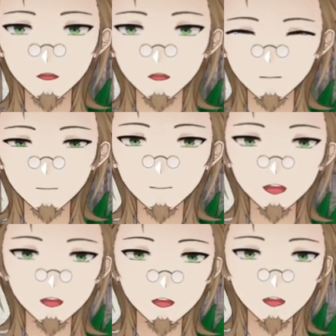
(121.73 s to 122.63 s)
with
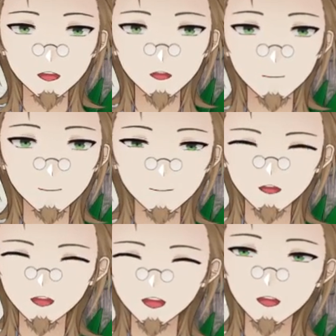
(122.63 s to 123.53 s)
magic and stuff,
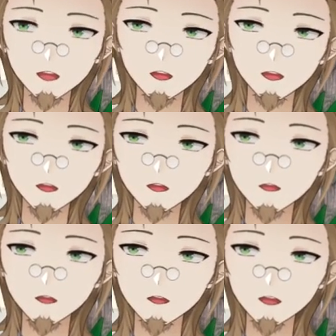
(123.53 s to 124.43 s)
it is decent.
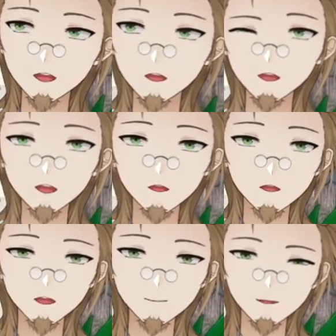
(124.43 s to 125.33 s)
I do enjoy
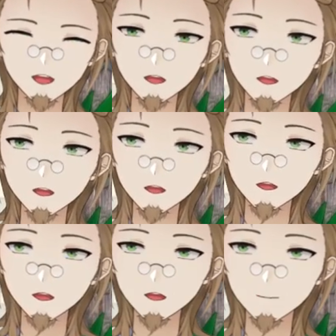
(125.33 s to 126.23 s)
the fighting,
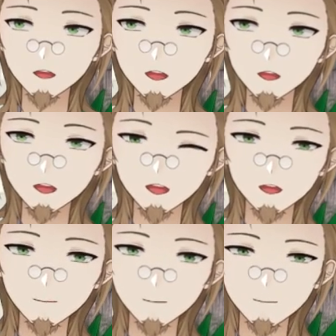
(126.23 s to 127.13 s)
and the magic
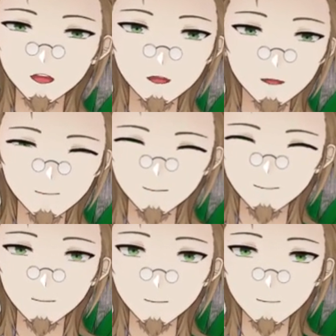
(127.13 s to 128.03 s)
is just
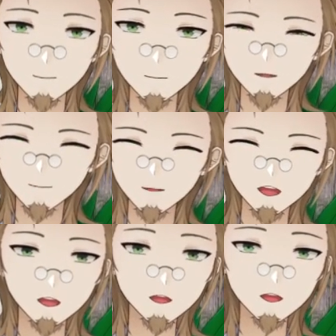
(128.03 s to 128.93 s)
beautifully
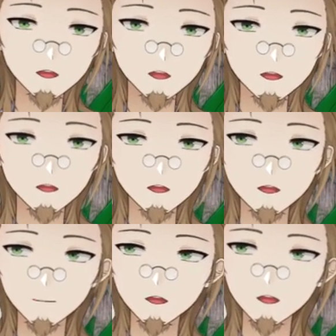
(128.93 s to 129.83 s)
done,
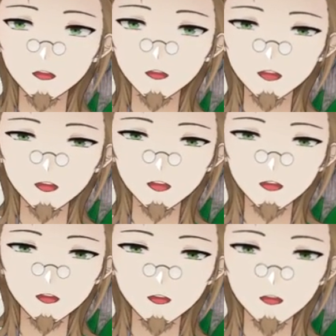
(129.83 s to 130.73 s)
very
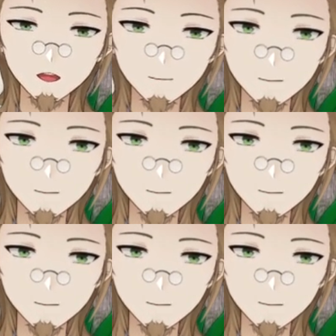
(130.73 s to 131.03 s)
artistically done,